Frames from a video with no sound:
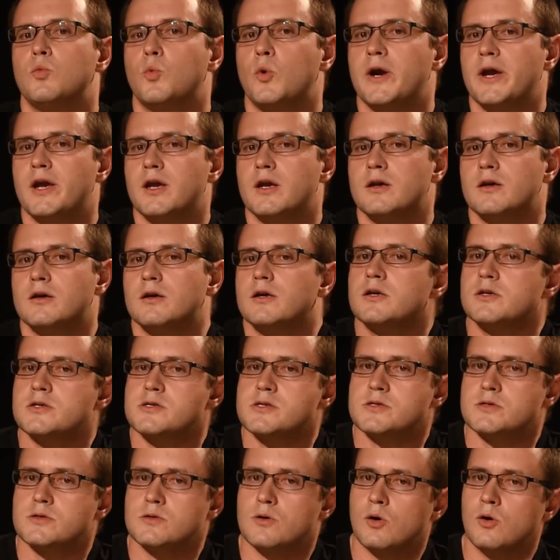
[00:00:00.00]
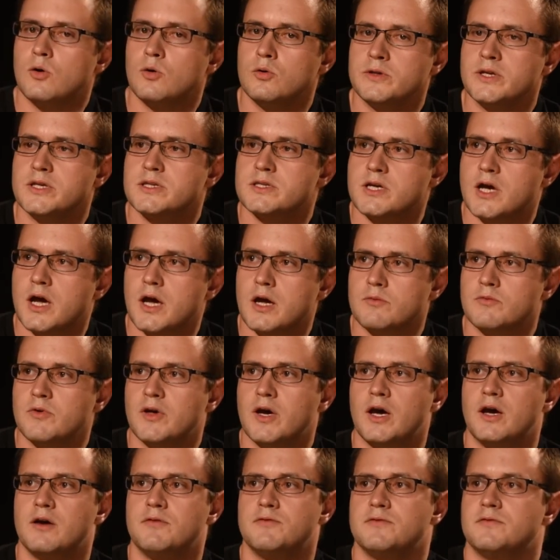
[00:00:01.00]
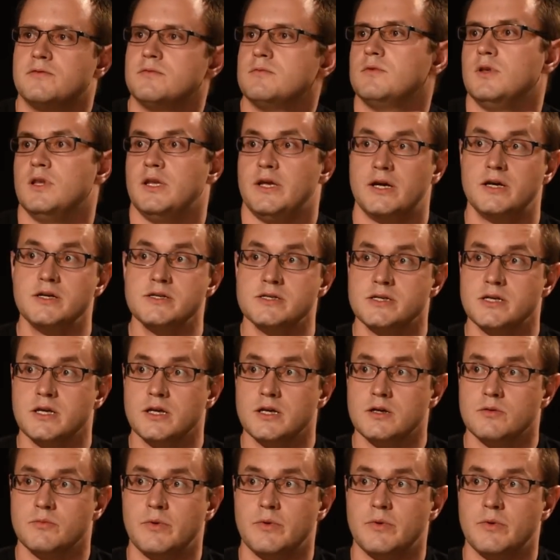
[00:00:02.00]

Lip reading: way, because all the time we have legacy,